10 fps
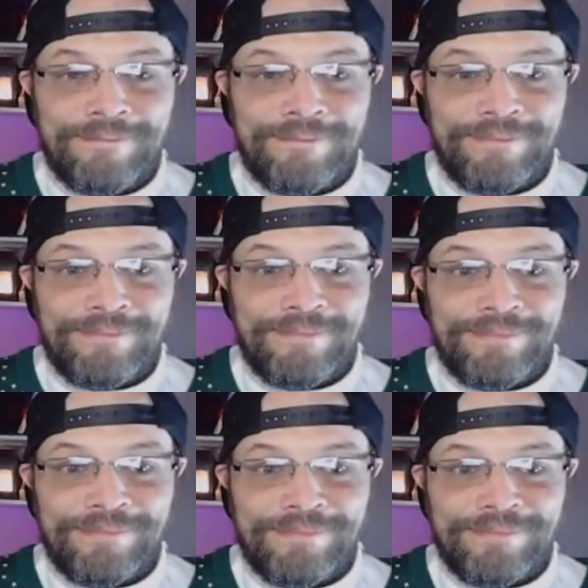
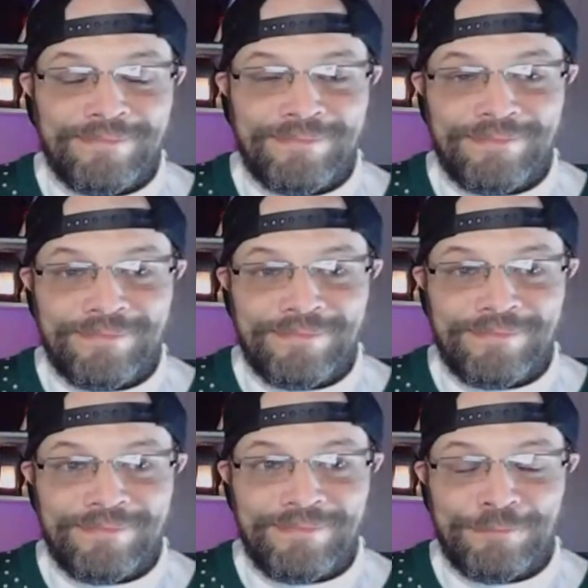
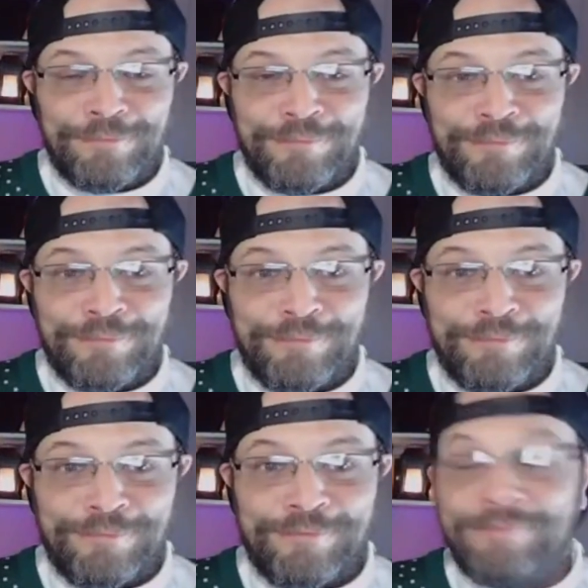
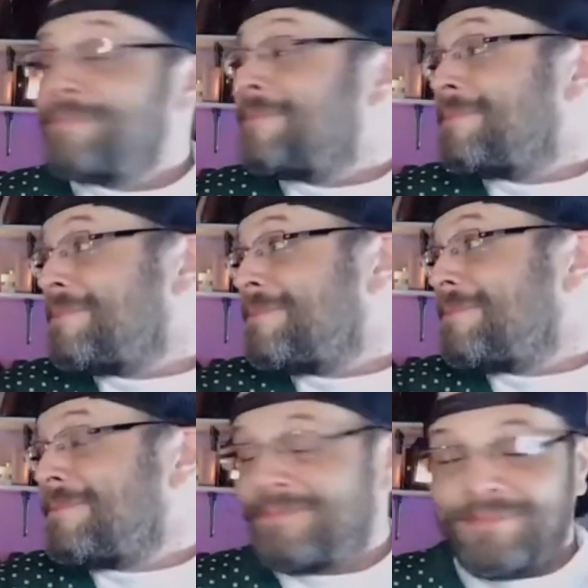
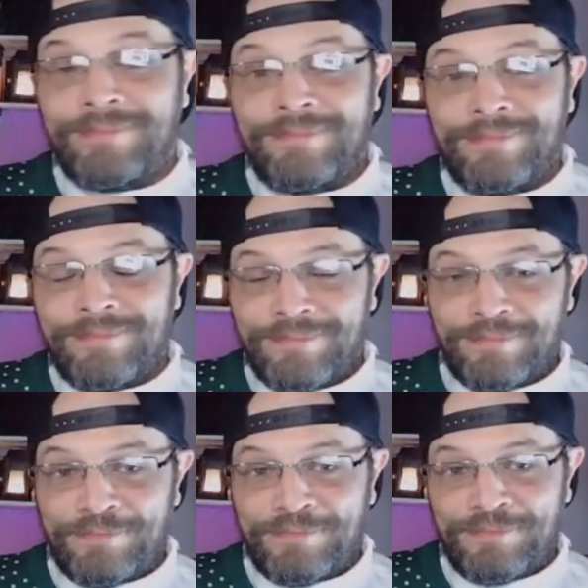
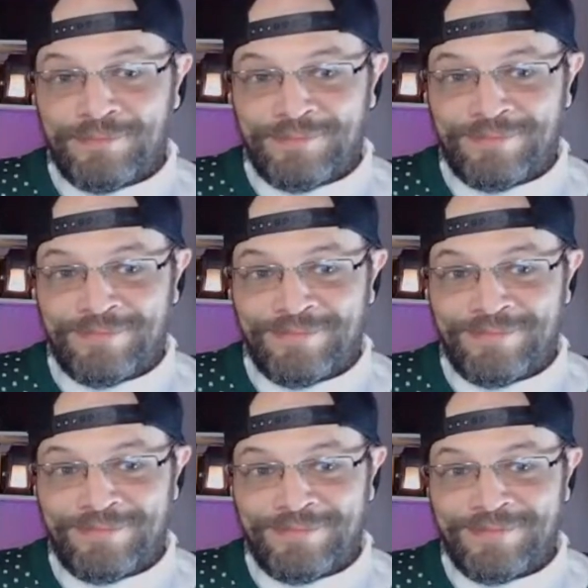
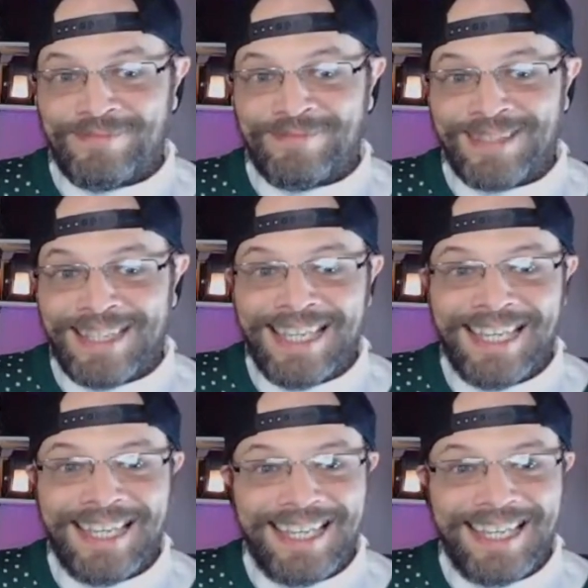(silent)